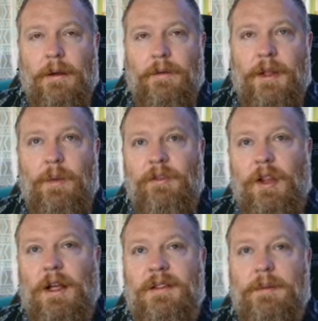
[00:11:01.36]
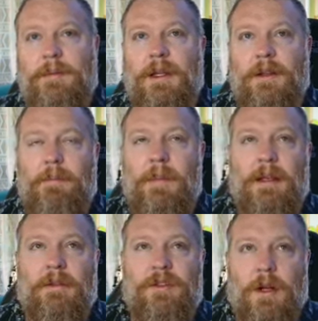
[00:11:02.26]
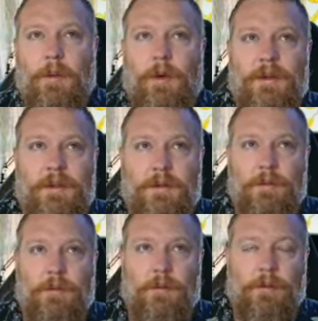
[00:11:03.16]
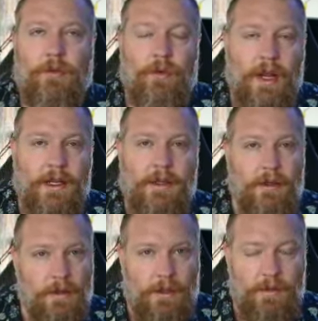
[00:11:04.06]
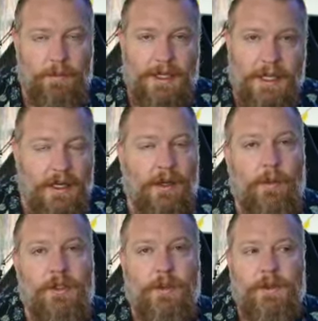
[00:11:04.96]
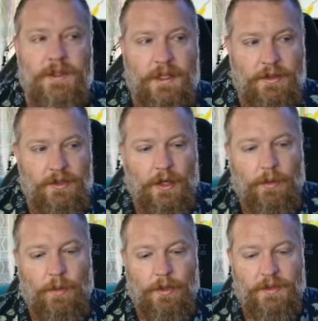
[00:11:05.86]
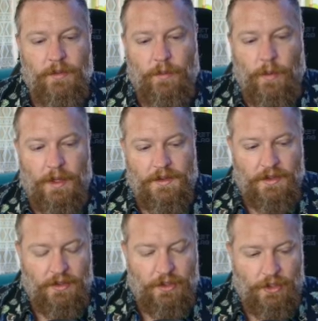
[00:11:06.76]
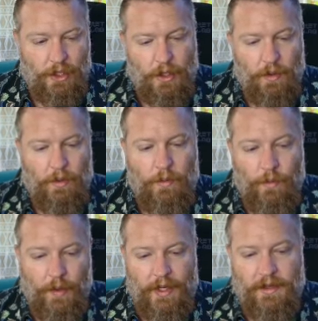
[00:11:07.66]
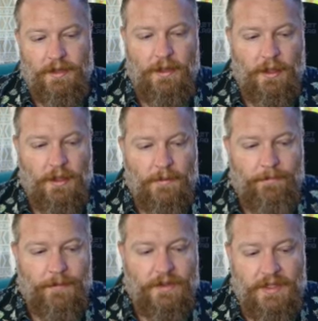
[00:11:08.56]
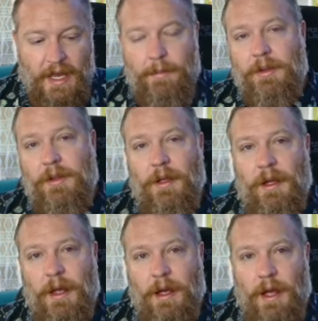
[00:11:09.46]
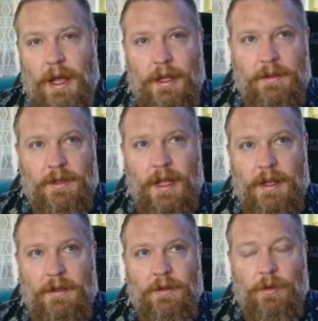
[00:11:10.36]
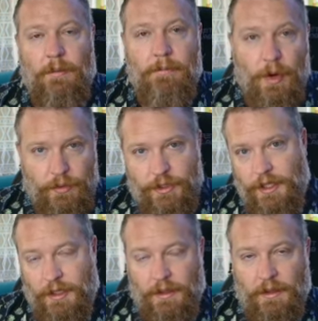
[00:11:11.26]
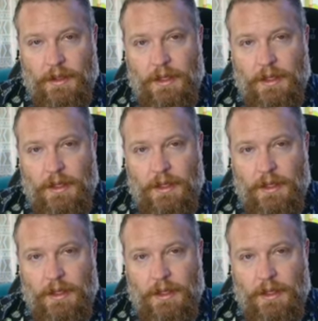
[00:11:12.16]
that we've lost something that made Star Wars great in the beginning, which was that Star Wars was a show with depth and emotion.